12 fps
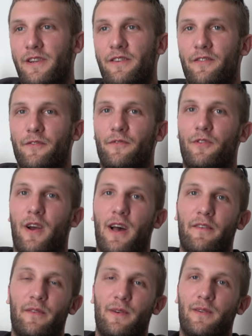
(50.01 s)
ease of
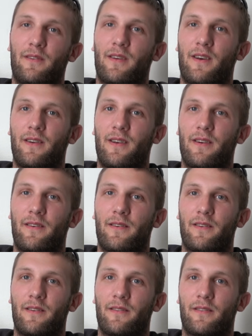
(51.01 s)
driving in tight
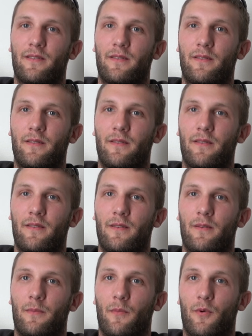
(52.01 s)
areas,
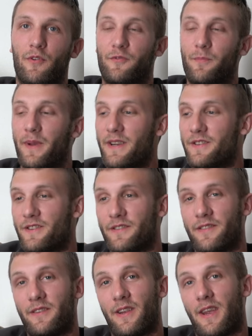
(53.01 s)
more
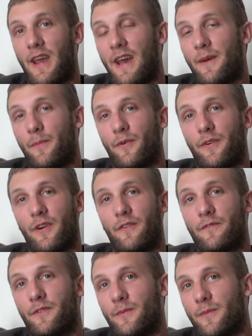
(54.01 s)
spacious in the cab, more
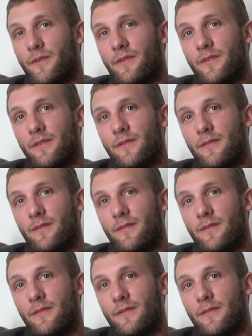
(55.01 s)
comfortable.